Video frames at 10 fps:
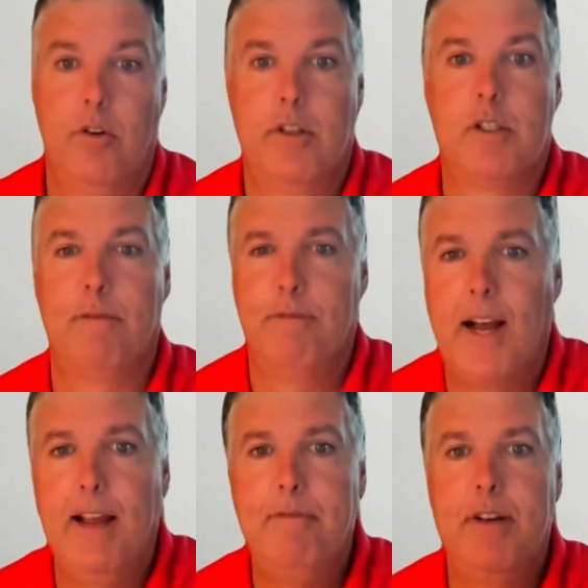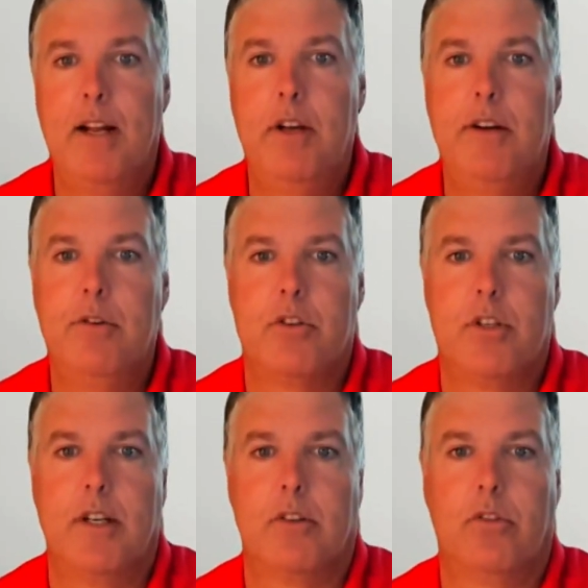Is it 5 now, Ed, or
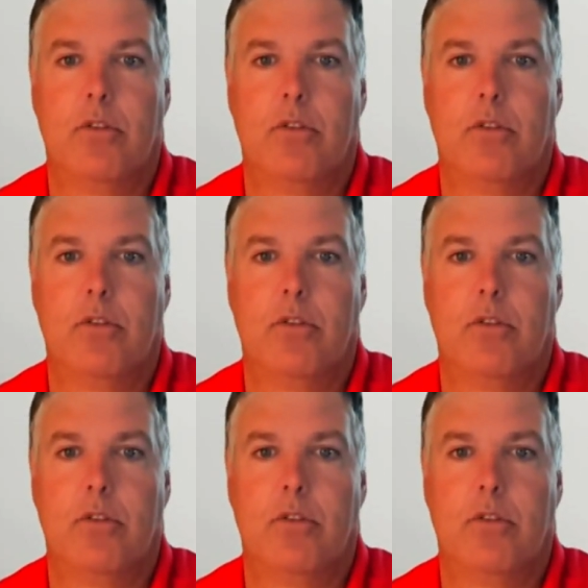6?